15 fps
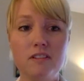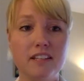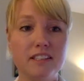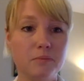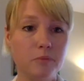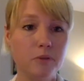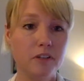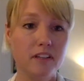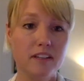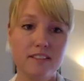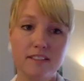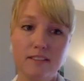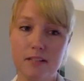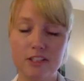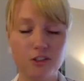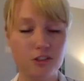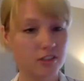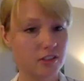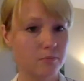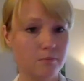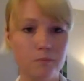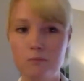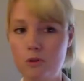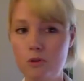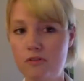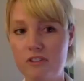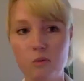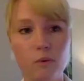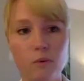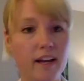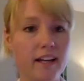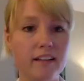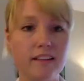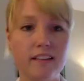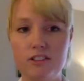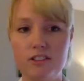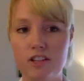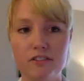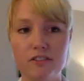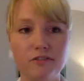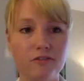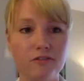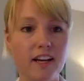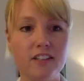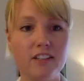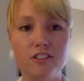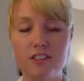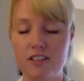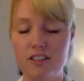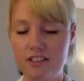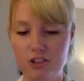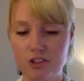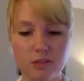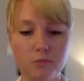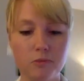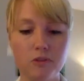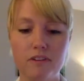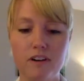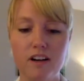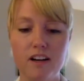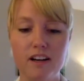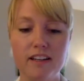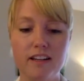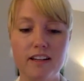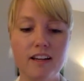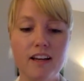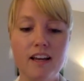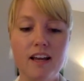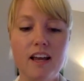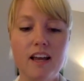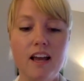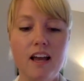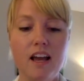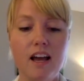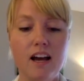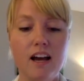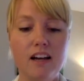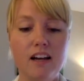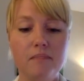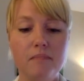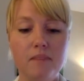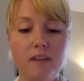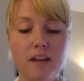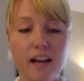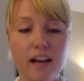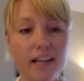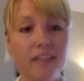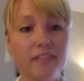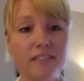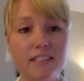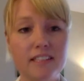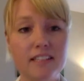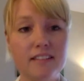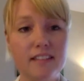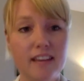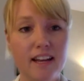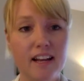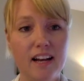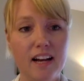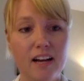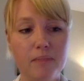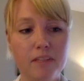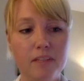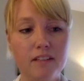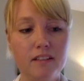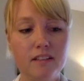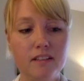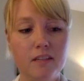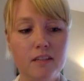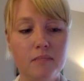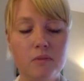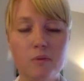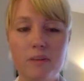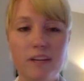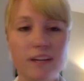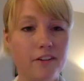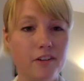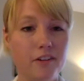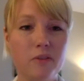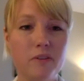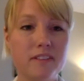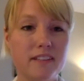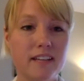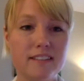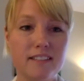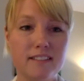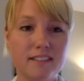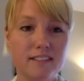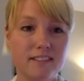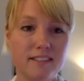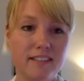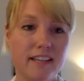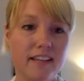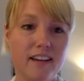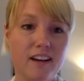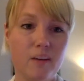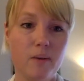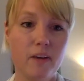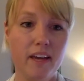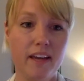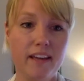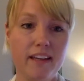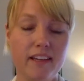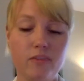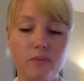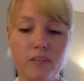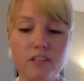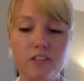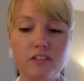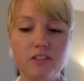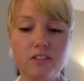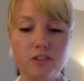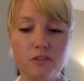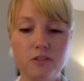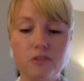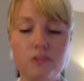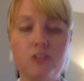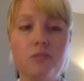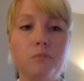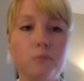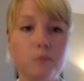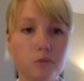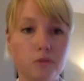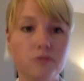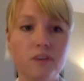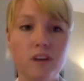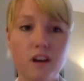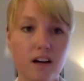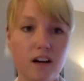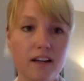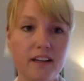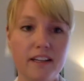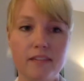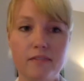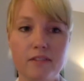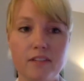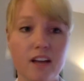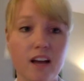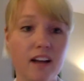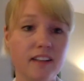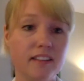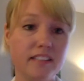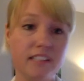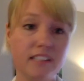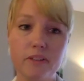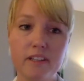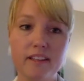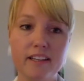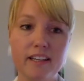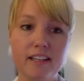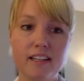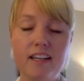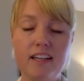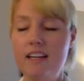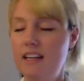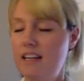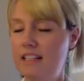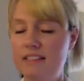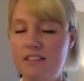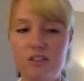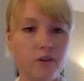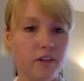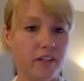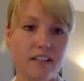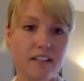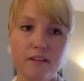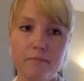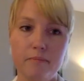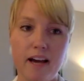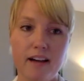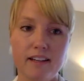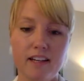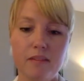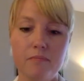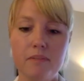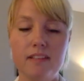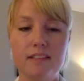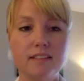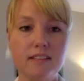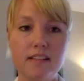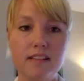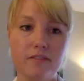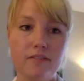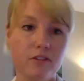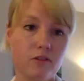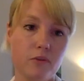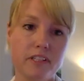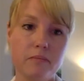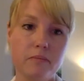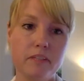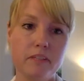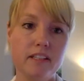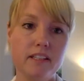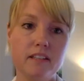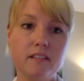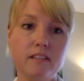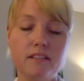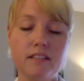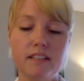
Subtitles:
Let's just move it away. Let's start fresh. Let's just move on. And I have seen that happen, but what I know is that doesn't stay that way. If we just choose to move on and not deal with it, it's going to come back up. It's never going to be healed.